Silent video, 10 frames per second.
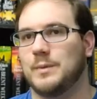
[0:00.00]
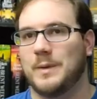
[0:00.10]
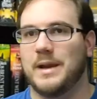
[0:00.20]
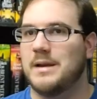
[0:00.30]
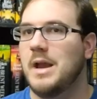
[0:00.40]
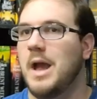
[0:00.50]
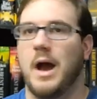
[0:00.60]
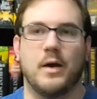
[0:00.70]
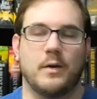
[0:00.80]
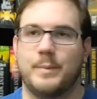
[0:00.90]
to read
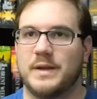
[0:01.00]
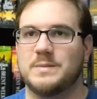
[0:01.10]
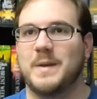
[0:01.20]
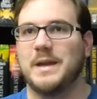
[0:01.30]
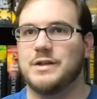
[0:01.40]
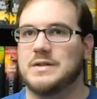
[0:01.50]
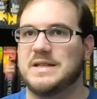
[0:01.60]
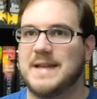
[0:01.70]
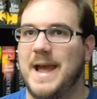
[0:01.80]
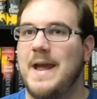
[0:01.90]
100 plus pages
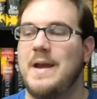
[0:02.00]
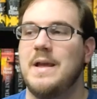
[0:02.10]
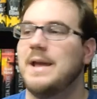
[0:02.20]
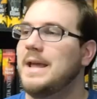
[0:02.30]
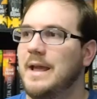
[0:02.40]
a day